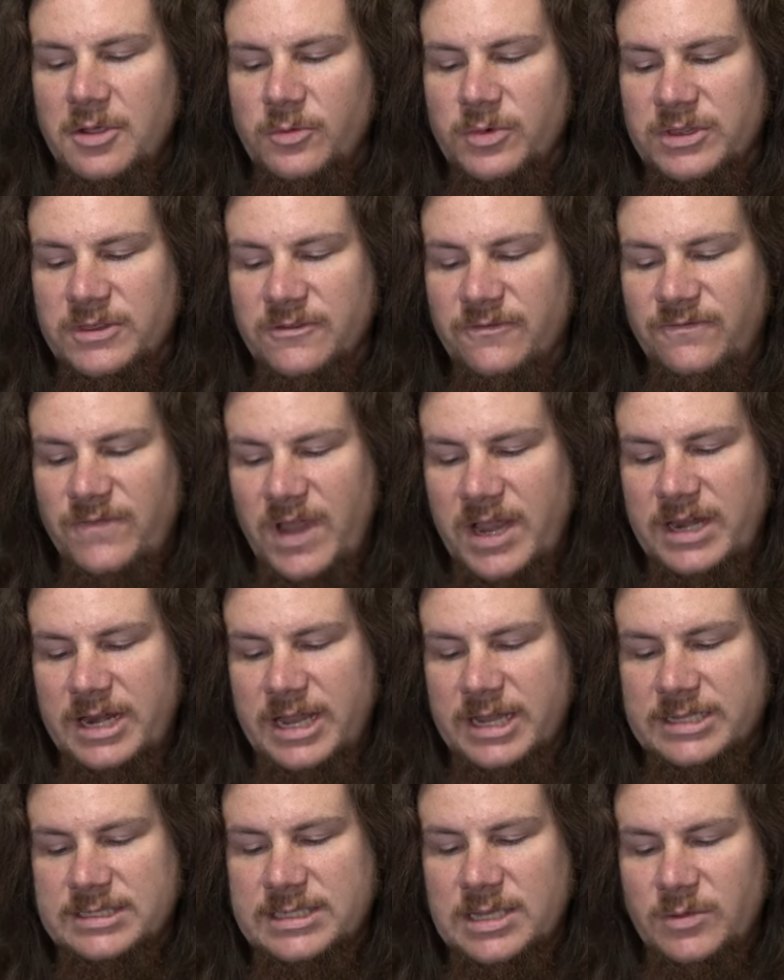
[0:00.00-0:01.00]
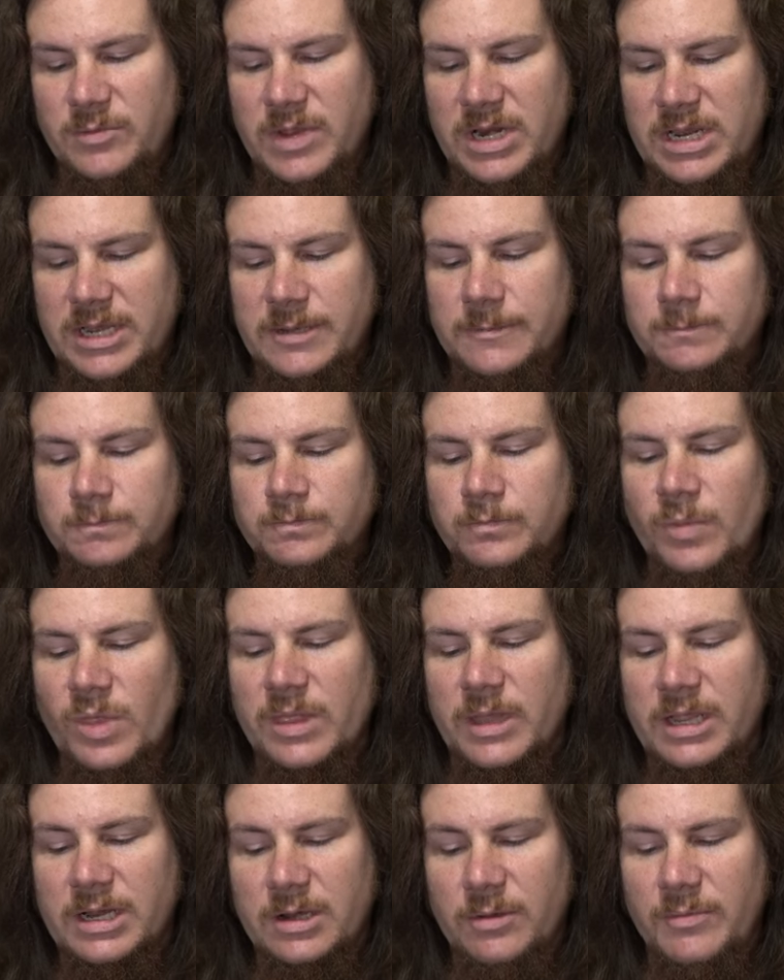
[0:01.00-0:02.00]
with the Finance Committee
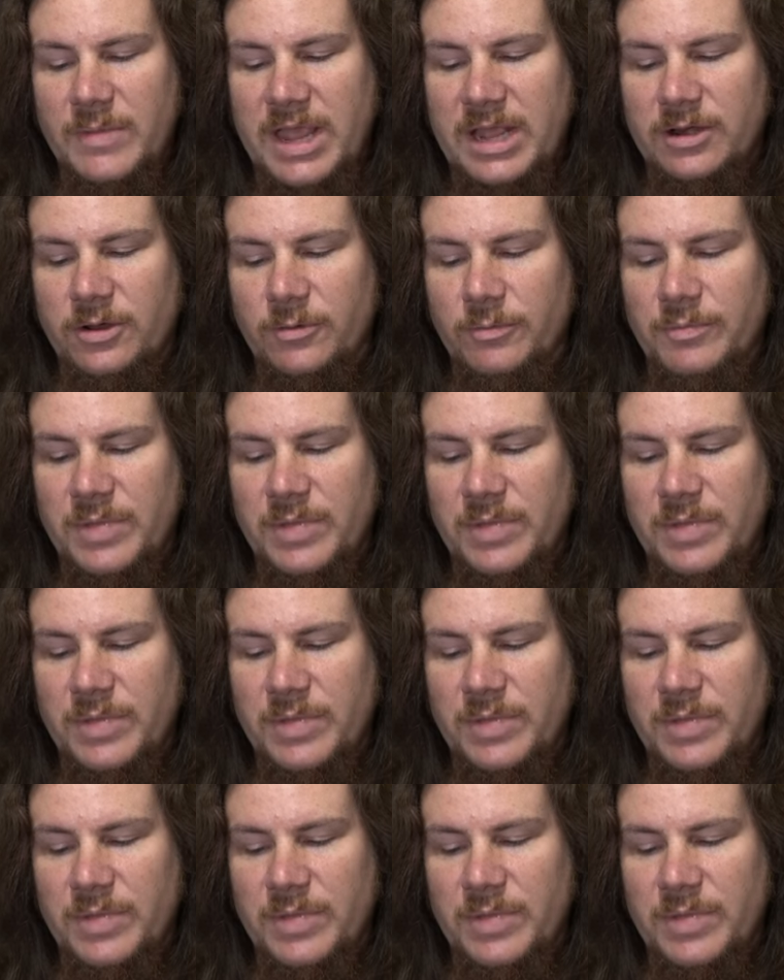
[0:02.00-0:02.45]
in a manner